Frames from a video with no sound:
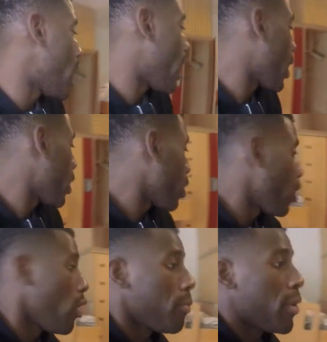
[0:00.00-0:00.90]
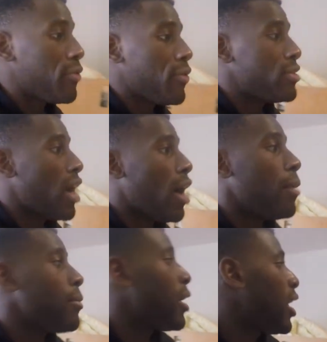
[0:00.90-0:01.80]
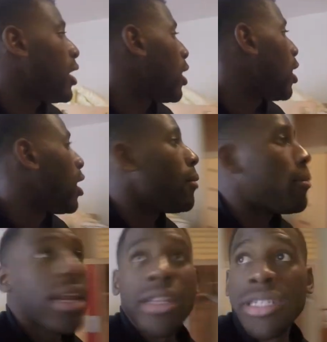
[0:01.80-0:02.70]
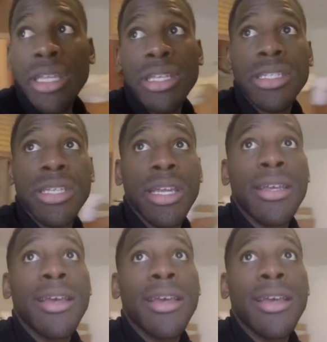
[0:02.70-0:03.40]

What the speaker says: I got to go and press for time. And I'm about to see this city.